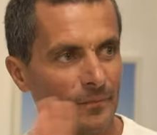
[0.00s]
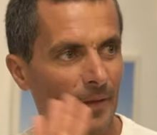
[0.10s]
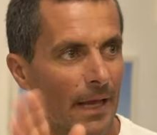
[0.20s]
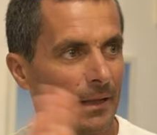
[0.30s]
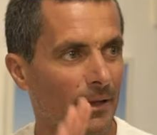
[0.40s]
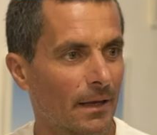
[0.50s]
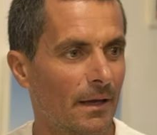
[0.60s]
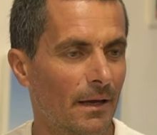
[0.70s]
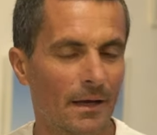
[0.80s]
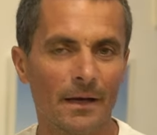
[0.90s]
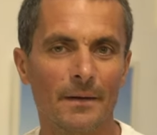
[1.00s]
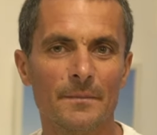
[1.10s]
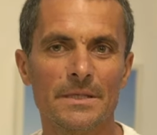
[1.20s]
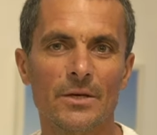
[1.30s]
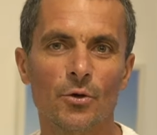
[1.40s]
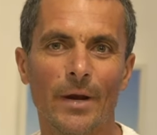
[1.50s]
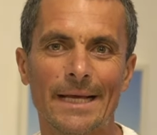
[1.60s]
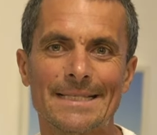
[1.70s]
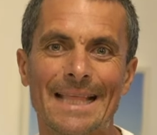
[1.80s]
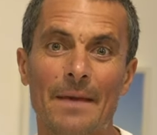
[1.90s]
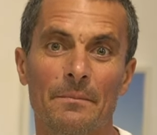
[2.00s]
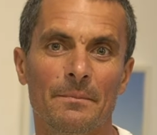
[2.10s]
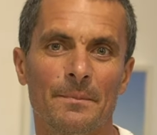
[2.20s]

and um, see you next time.